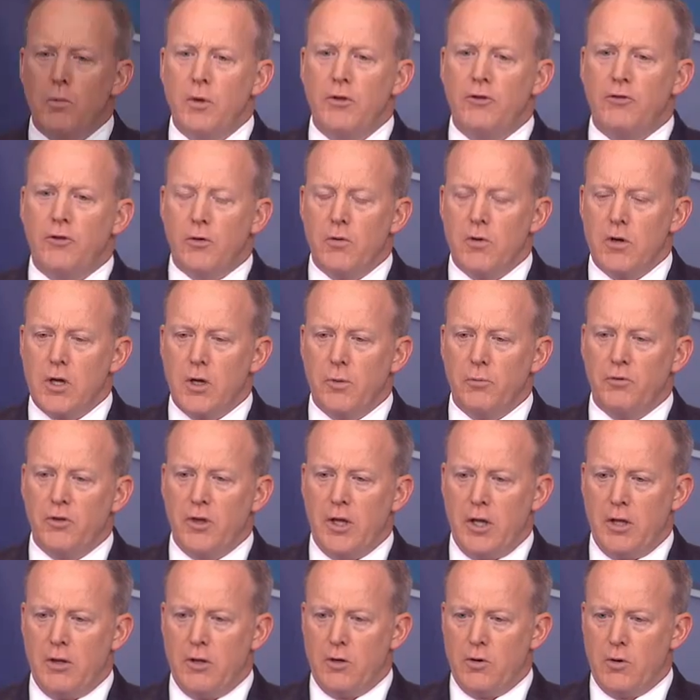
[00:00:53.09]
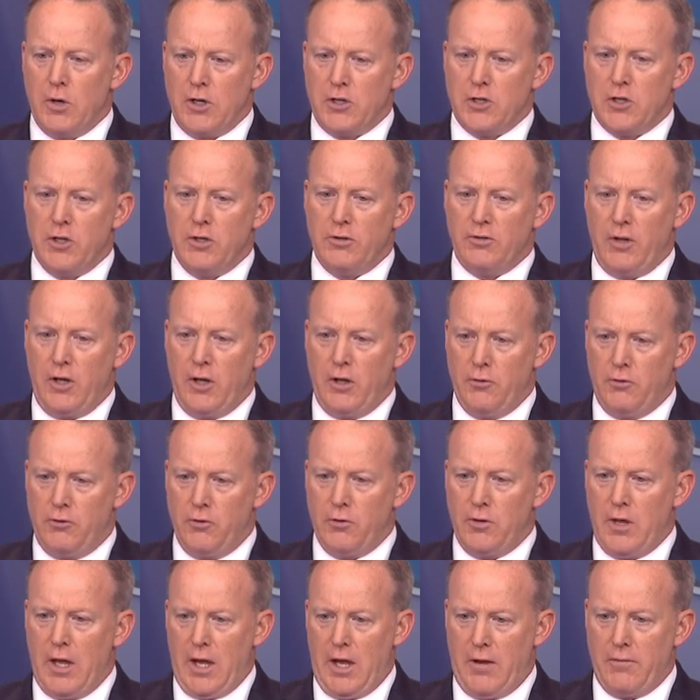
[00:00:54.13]
someone comes in, the question is,
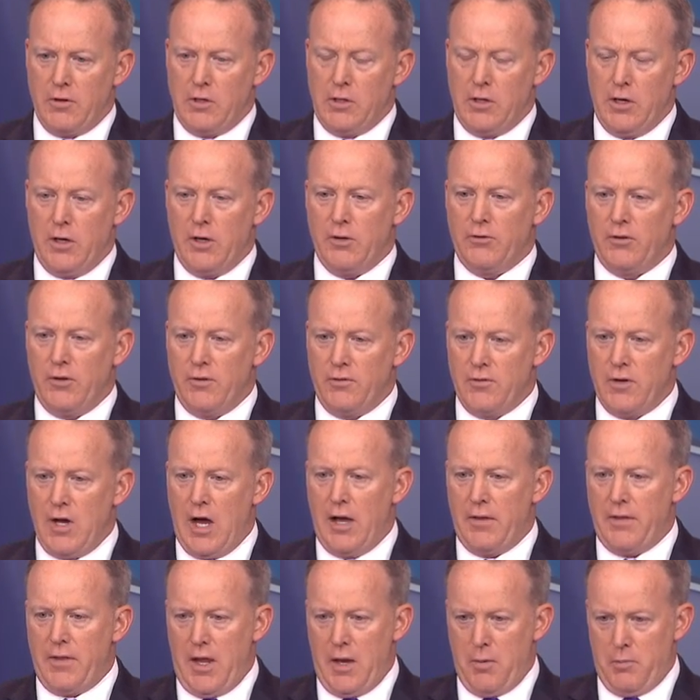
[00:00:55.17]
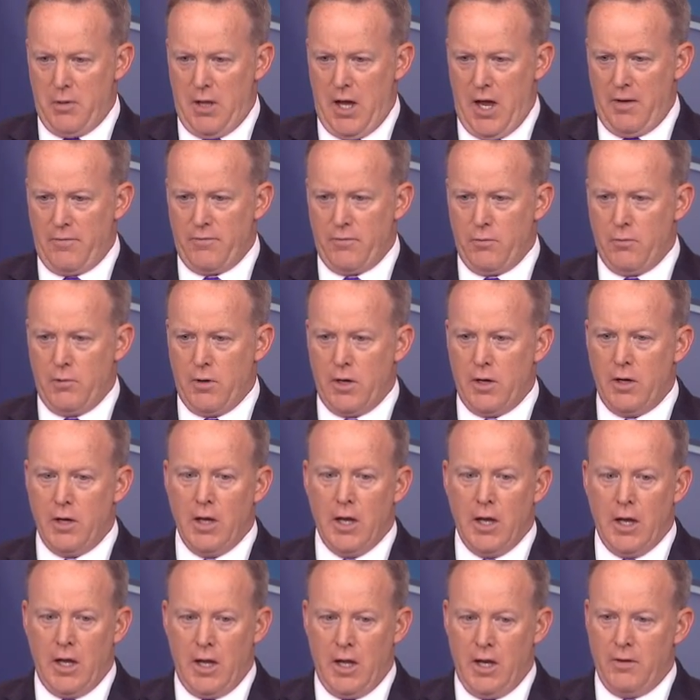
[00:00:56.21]
do they have a clearance? If not, they apply for one,
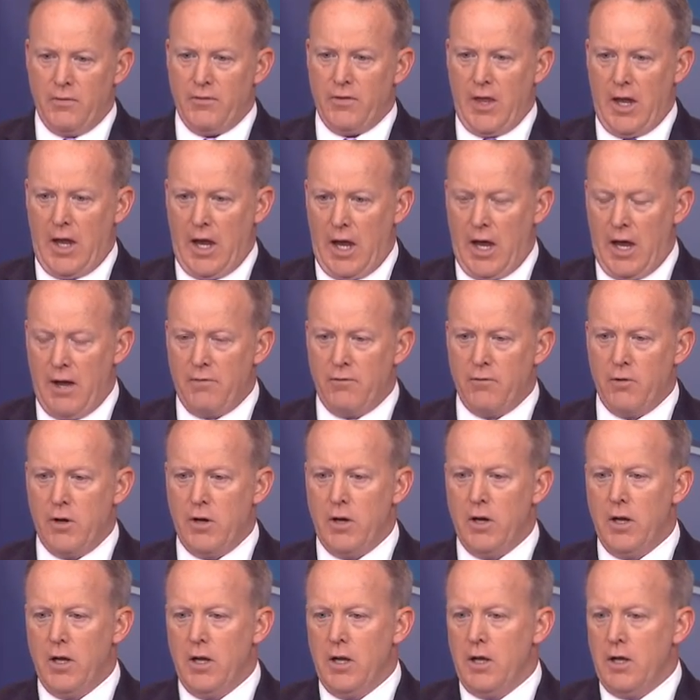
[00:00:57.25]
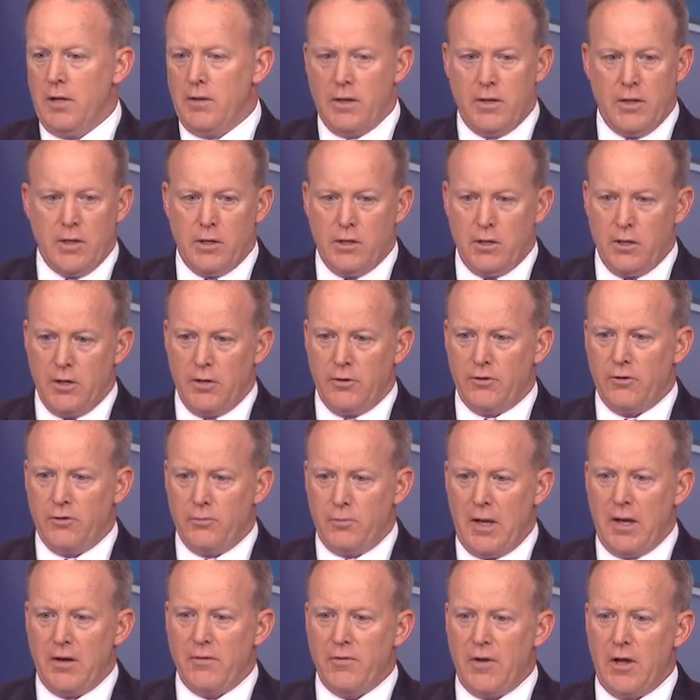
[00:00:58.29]
and if they have one, then the clearance is
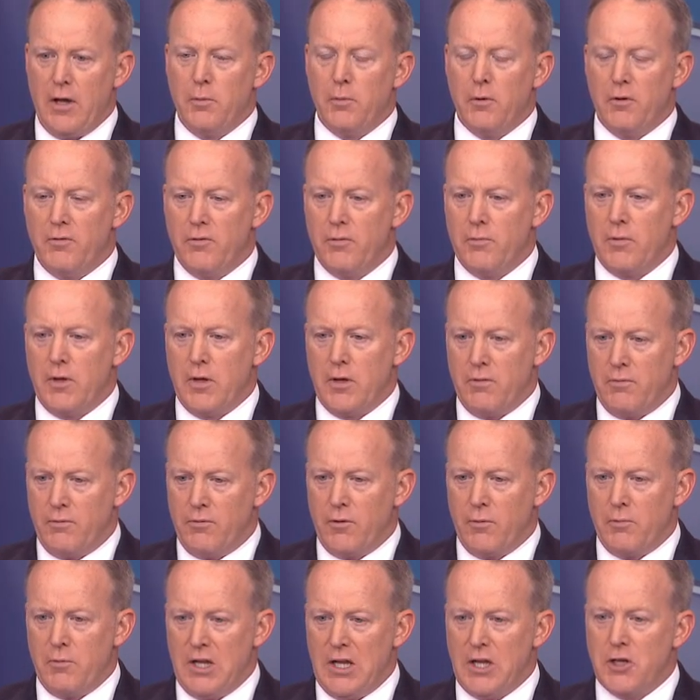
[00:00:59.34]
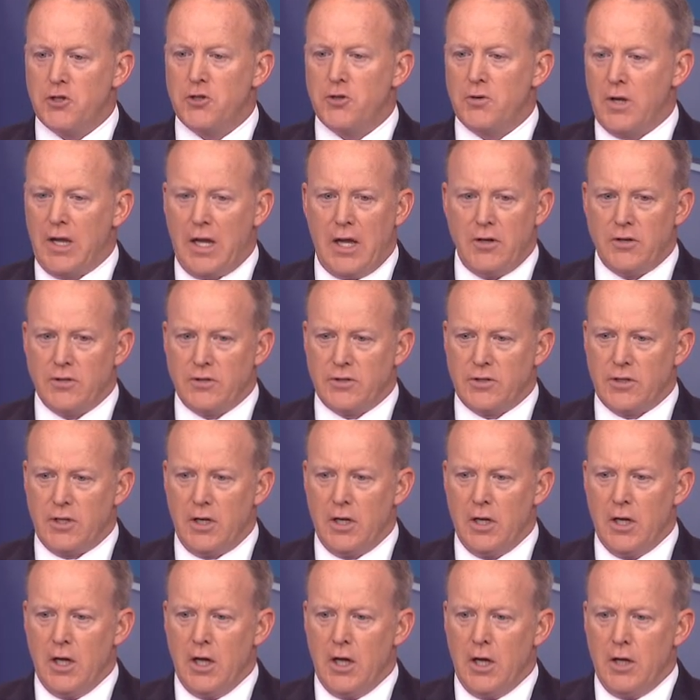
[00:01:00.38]
made available from the issuing
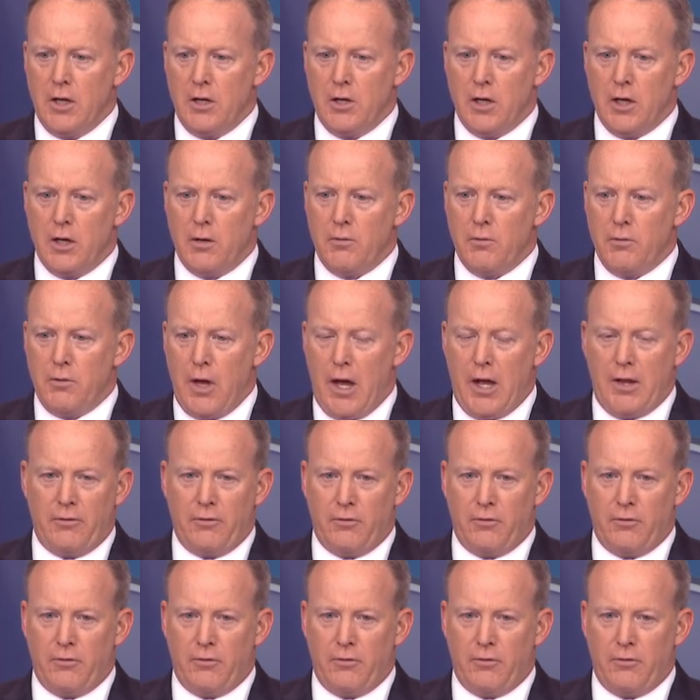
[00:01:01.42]
agency. The